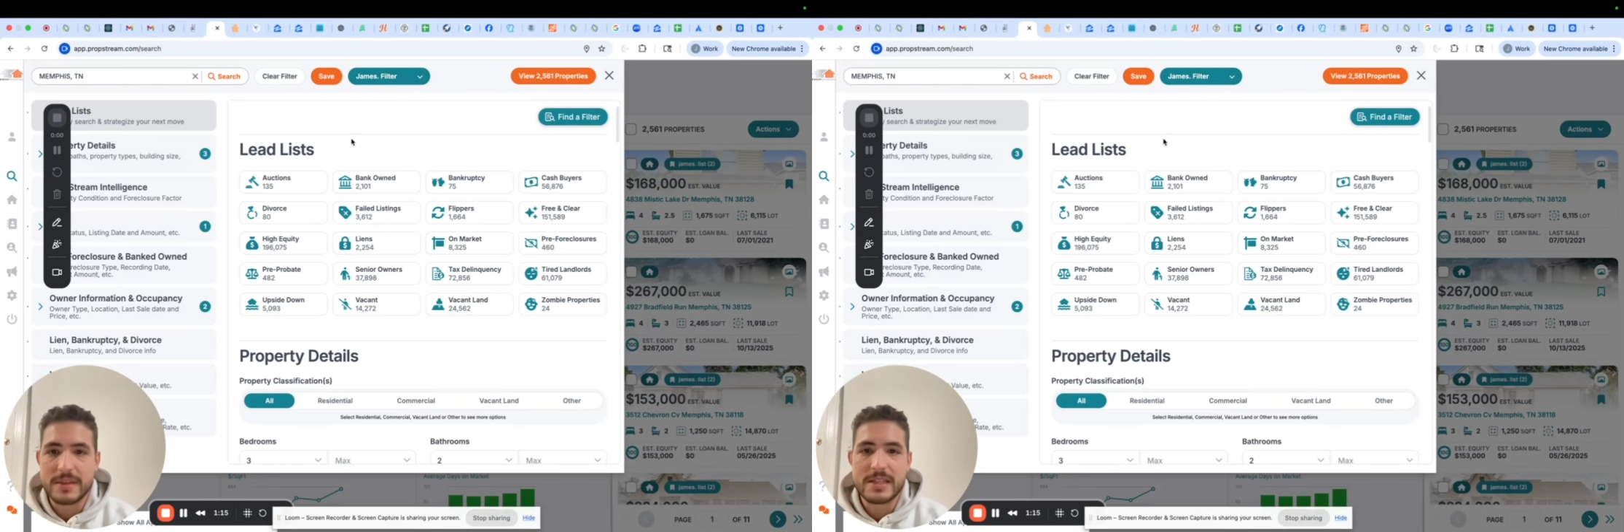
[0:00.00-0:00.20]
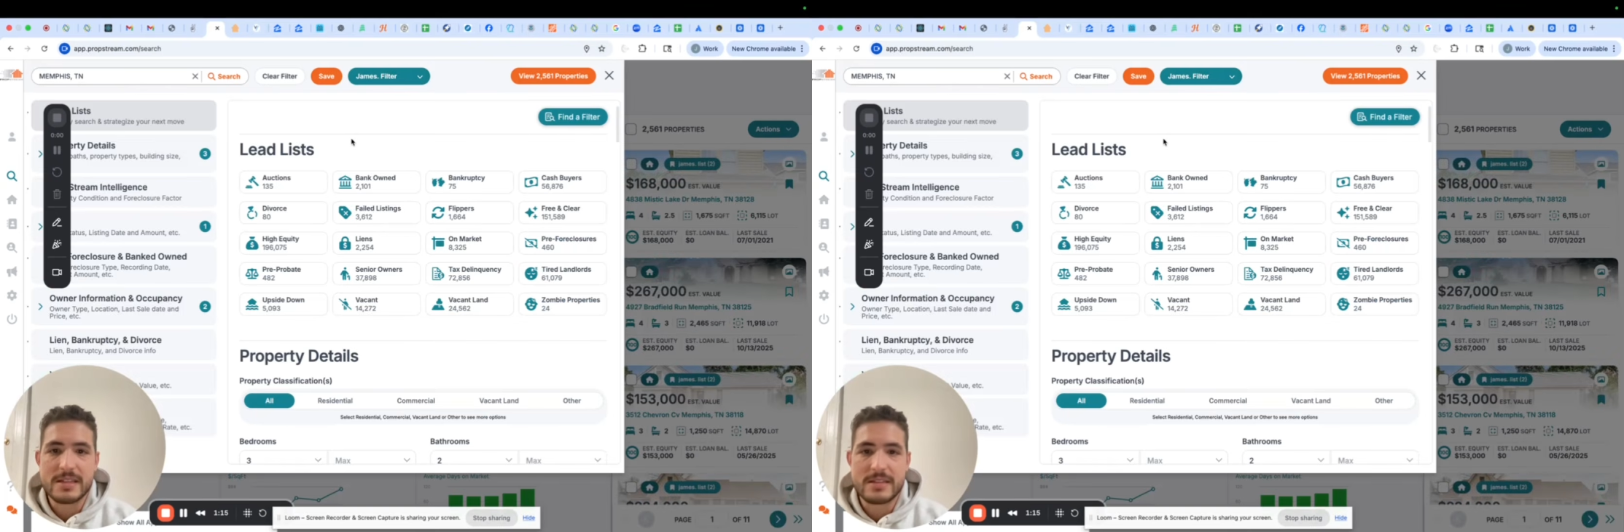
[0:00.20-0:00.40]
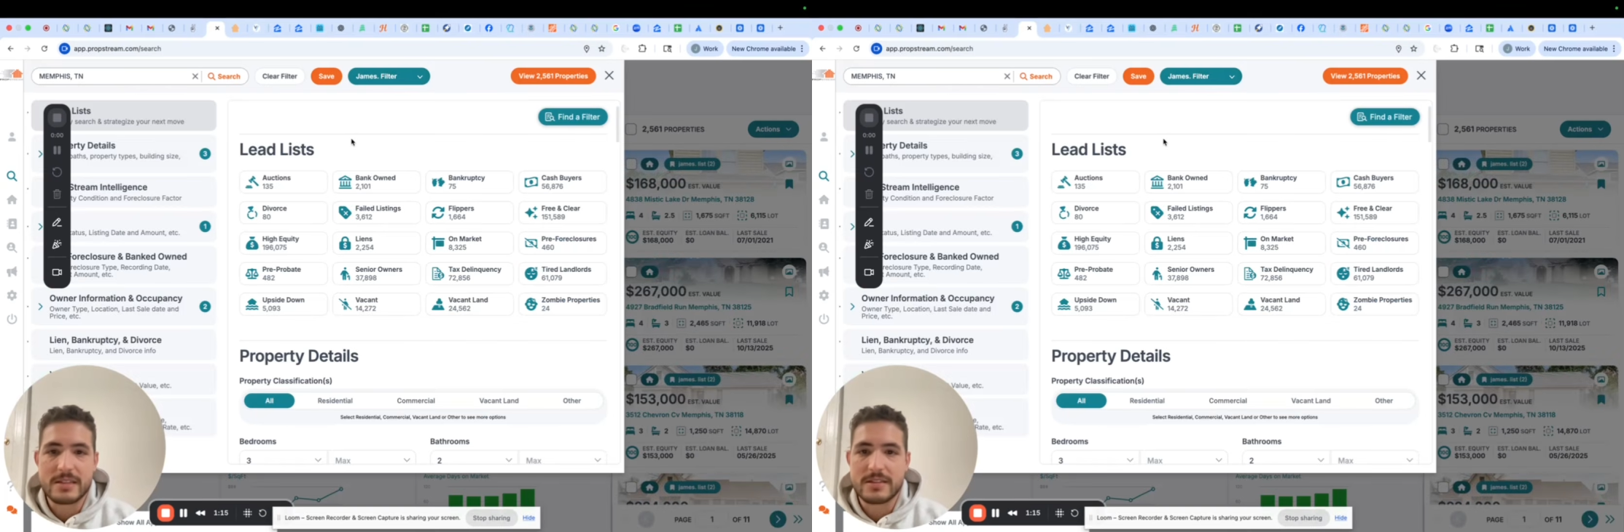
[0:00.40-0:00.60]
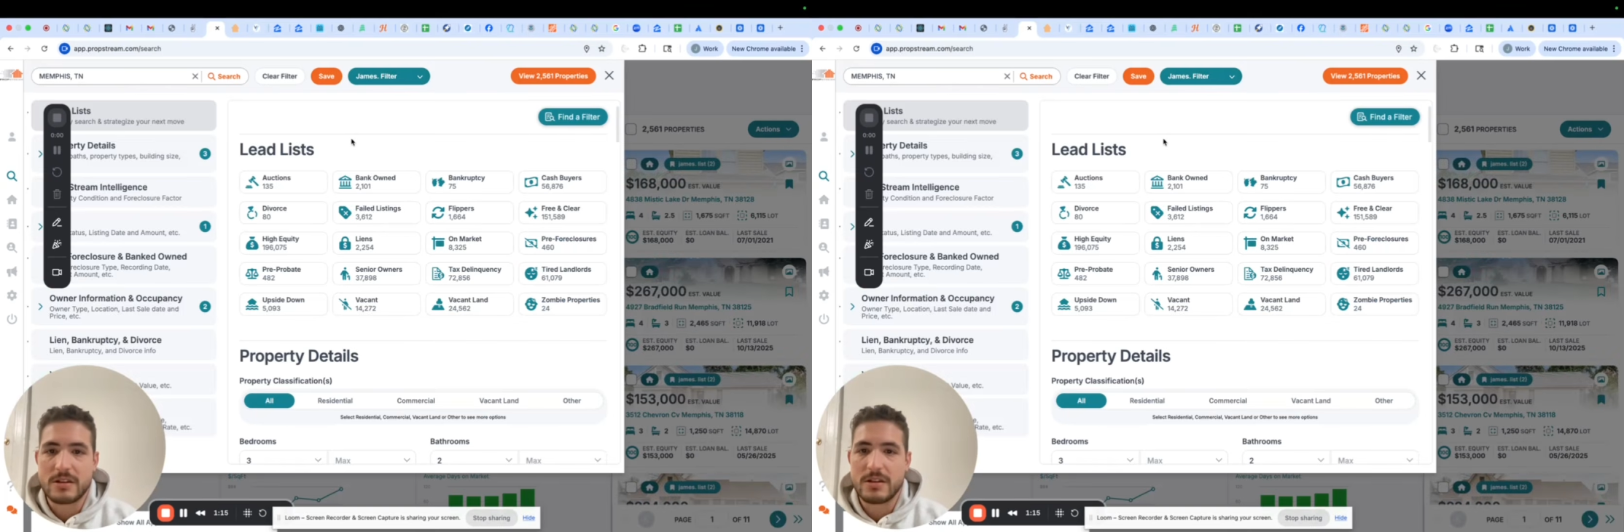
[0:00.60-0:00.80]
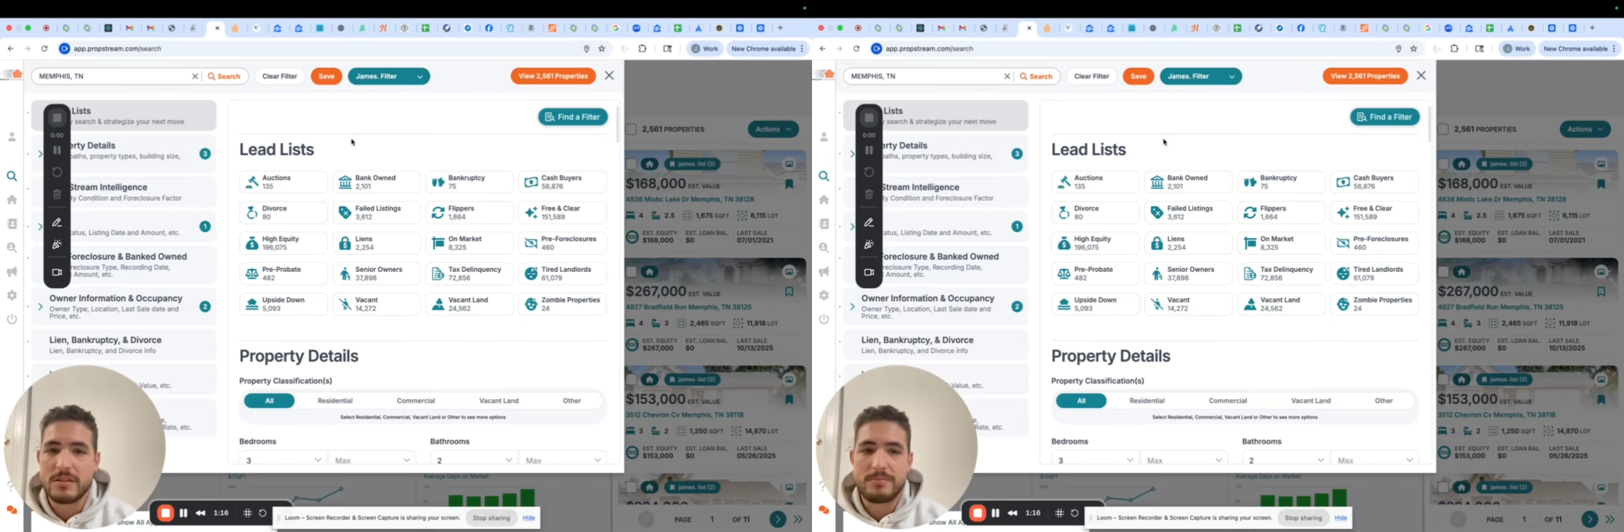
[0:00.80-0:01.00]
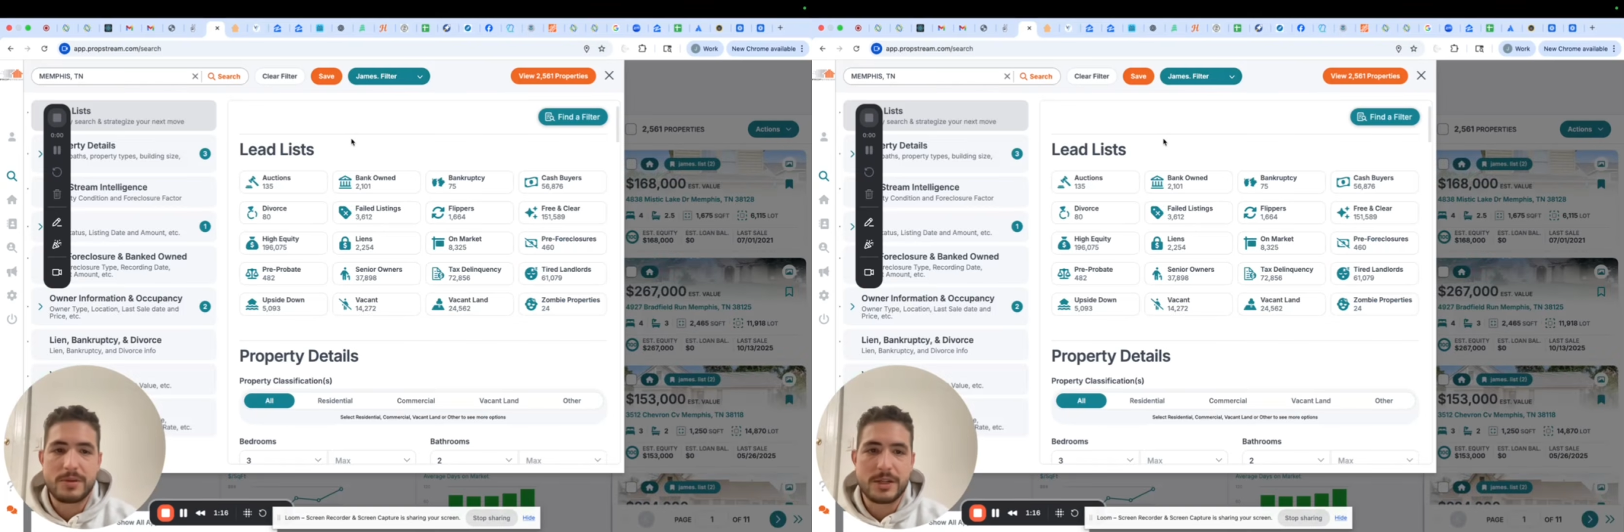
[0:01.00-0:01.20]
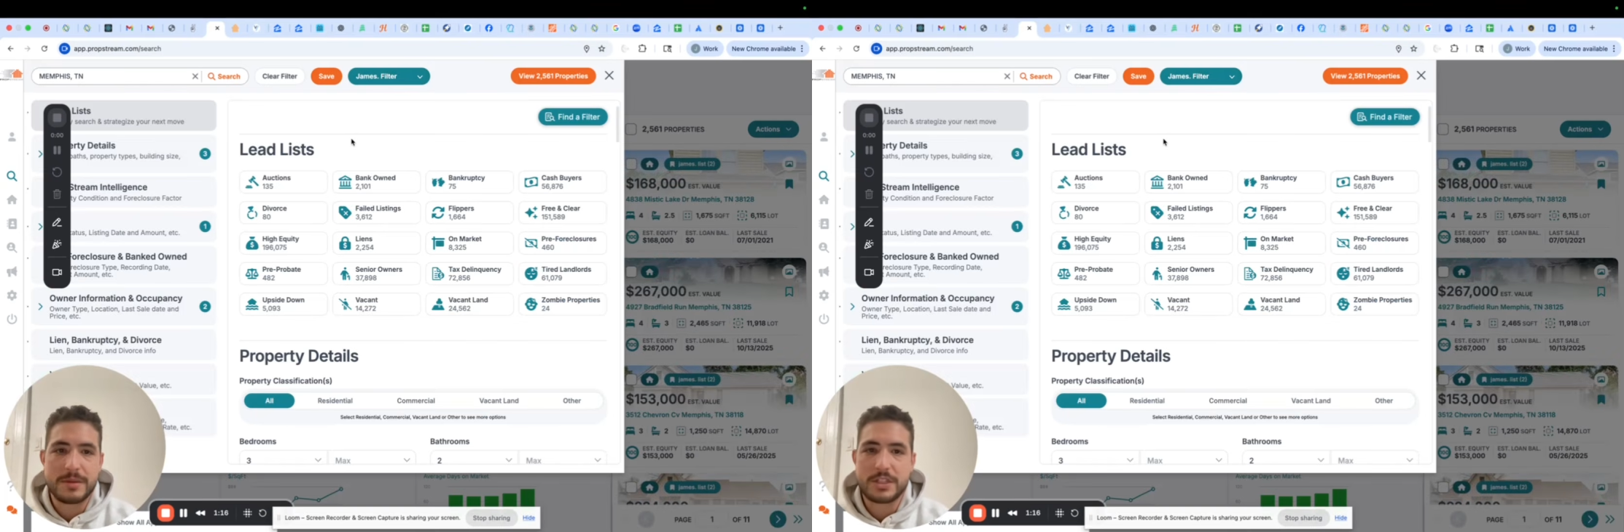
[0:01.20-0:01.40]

This is pretty